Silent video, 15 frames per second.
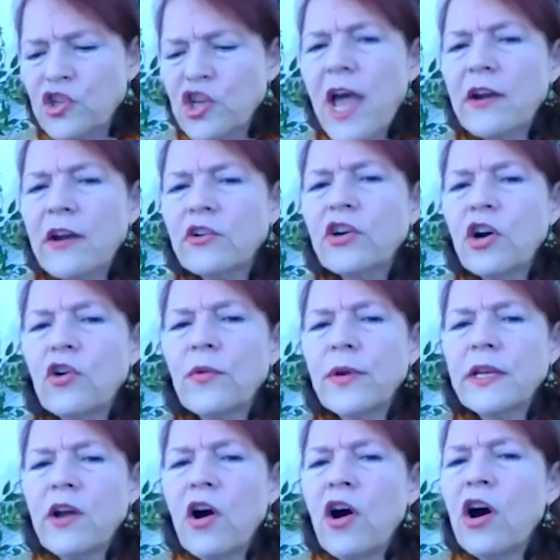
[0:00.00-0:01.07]
chatter
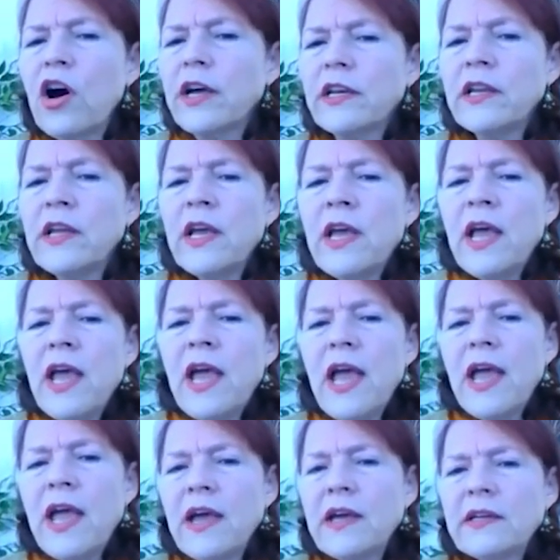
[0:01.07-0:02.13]
going on.
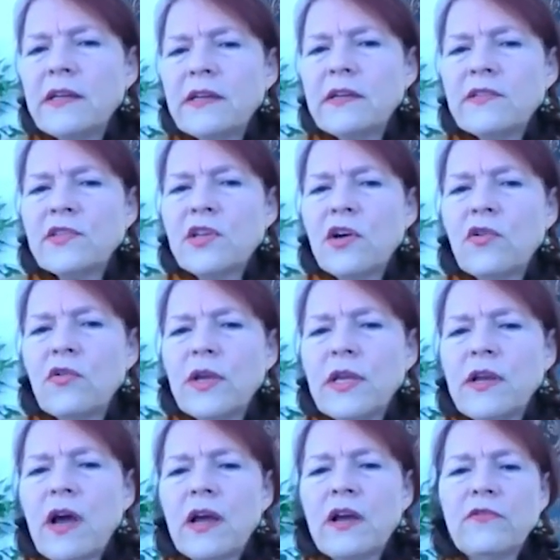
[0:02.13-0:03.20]
And so
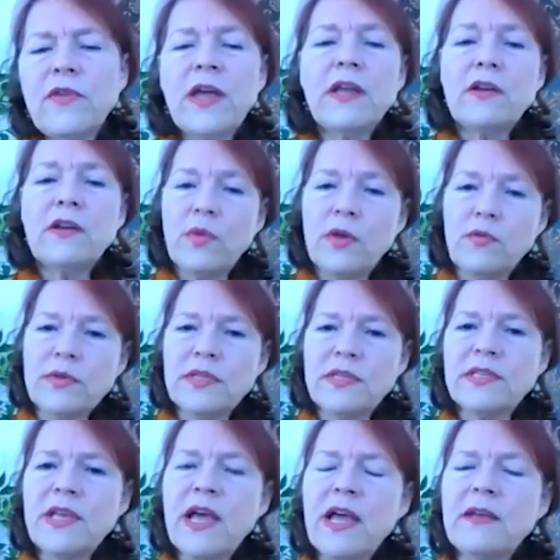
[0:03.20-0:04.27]
in Ayurveda, we would
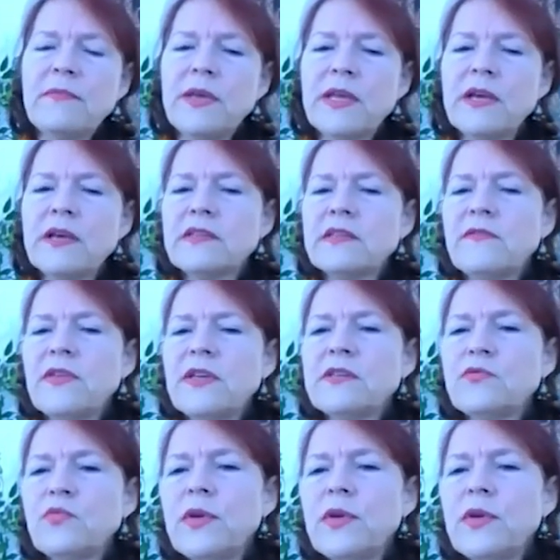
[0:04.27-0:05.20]
say because of his